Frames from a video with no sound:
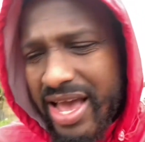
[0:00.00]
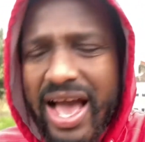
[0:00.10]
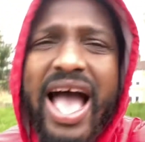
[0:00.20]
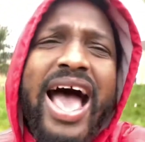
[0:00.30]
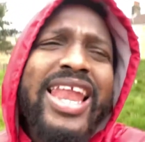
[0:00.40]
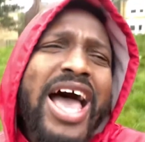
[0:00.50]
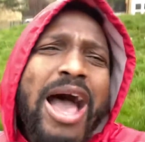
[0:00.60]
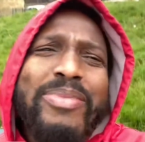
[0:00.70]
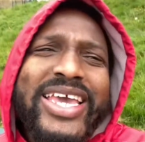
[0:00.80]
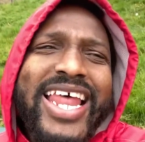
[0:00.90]
Allah
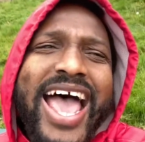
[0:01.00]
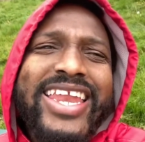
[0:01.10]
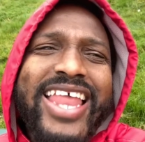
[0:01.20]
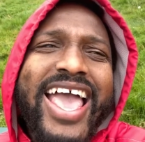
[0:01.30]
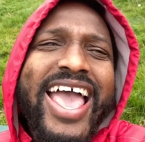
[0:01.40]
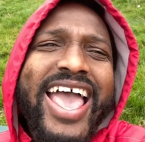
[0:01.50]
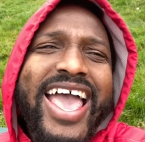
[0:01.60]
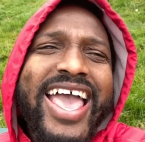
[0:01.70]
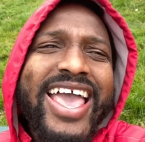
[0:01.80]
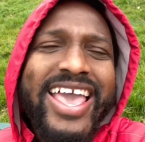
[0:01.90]
be the
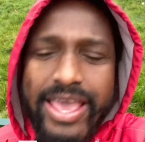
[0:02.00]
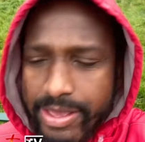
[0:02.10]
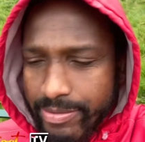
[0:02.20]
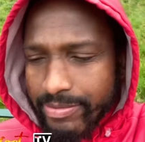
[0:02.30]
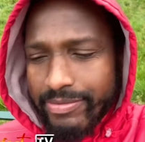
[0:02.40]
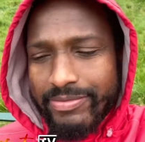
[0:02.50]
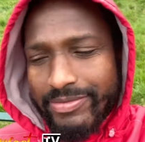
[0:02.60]
name.